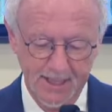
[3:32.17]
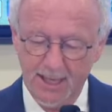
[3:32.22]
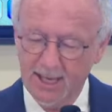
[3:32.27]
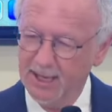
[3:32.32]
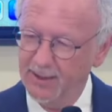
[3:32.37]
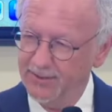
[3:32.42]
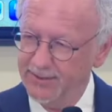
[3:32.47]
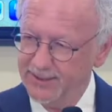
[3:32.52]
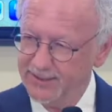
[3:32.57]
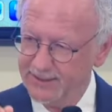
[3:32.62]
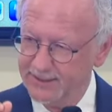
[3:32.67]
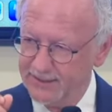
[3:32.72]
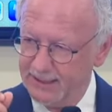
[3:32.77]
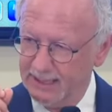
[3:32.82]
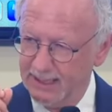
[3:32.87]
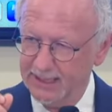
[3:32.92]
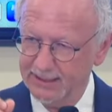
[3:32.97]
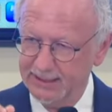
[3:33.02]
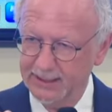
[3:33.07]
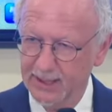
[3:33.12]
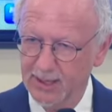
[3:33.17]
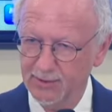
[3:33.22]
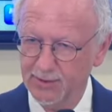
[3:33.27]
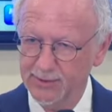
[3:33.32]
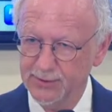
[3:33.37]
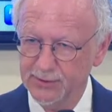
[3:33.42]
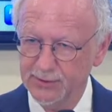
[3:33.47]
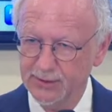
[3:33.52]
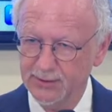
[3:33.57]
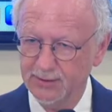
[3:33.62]
And this
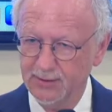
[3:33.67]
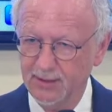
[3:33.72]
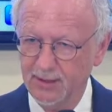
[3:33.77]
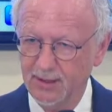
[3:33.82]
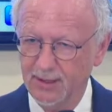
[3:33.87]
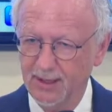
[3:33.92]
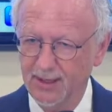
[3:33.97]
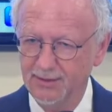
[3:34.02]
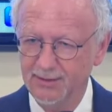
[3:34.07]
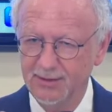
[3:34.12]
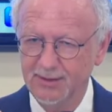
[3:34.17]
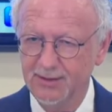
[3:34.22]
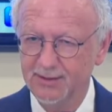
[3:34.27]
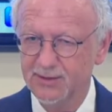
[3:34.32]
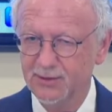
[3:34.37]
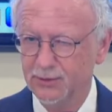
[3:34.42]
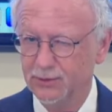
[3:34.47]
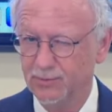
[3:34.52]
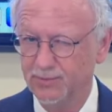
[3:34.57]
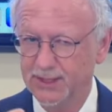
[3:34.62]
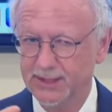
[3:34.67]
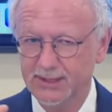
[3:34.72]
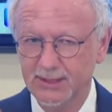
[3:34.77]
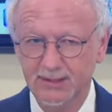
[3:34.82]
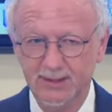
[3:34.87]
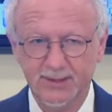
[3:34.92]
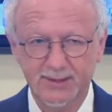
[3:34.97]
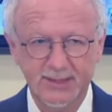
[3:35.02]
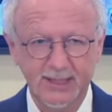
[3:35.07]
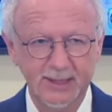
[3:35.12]
ideology and the
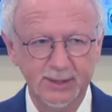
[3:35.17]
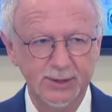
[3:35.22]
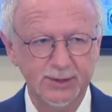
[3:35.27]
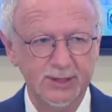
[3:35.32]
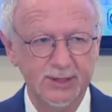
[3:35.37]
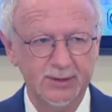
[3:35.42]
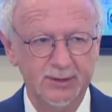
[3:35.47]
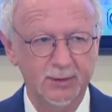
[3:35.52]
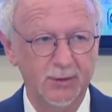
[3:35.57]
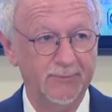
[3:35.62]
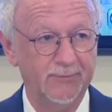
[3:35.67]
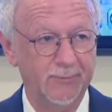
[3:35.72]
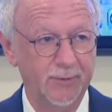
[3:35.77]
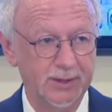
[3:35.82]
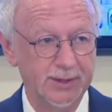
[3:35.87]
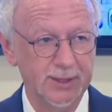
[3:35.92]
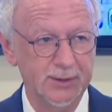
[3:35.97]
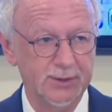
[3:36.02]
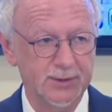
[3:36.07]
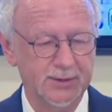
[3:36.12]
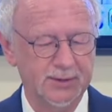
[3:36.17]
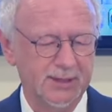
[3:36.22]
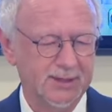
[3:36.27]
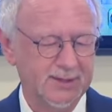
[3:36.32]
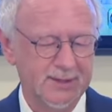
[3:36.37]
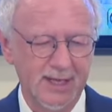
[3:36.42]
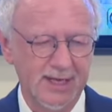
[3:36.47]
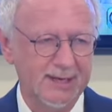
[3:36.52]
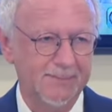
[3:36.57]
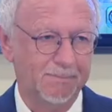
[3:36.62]
instrumentalization of religion, it's
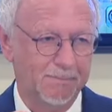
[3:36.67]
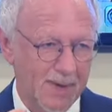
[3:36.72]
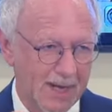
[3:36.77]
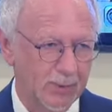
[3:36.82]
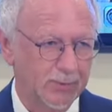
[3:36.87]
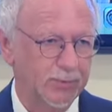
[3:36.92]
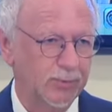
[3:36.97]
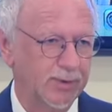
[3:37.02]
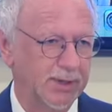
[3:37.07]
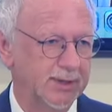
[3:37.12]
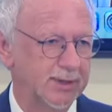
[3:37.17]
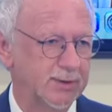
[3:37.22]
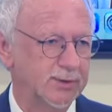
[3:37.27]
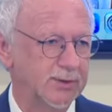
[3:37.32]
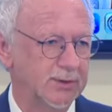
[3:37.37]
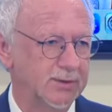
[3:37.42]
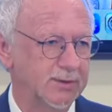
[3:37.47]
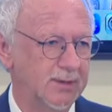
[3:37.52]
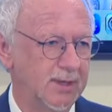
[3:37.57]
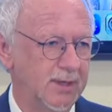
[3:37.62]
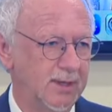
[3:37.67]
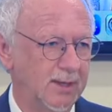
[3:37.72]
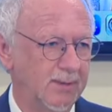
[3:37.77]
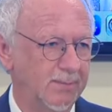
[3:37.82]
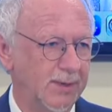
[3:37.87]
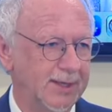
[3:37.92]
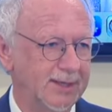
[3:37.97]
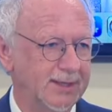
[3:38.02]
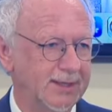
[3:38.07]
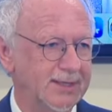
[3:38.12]
not about religion,
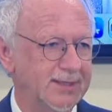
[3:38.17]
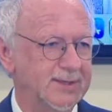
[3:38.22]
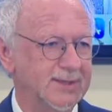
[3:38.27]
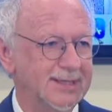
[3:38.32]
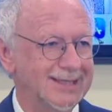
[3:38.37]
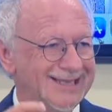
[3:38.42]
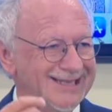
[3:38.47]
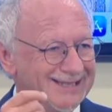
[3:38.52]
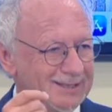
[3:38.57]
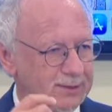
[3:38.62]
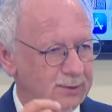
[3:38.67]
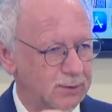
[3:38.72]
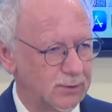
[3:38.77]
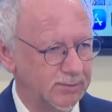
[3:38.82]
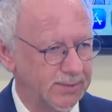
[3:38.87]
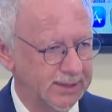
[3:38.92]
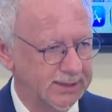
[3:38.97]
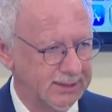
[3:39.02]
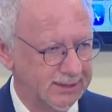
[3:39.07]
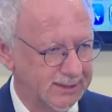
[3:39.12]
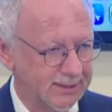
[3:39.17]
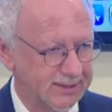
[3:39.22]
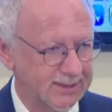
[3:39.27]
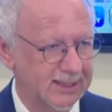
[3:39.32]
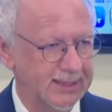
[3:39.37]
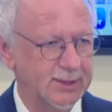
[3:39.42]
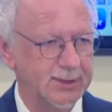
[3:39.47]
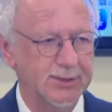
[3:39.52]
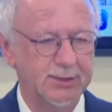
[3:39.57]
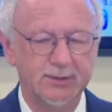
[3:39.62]
but it is the
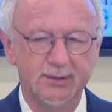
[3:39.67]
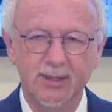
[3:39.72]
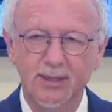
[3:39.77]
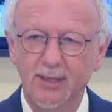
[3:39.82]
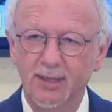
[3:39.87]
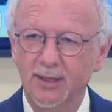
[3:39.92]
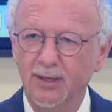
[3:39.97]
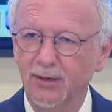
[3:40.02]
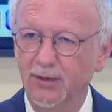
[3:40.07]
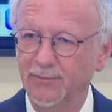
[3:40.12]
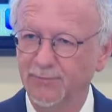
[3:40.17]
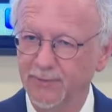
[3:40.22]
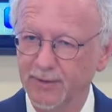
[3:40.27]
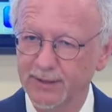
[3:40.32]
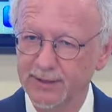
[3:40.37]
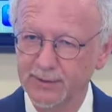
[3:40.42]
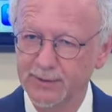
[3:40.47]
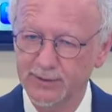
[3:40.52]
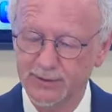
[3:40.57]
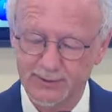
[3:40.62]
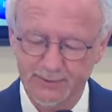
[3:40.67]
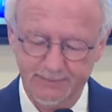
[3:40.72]
instrumentalization of religion,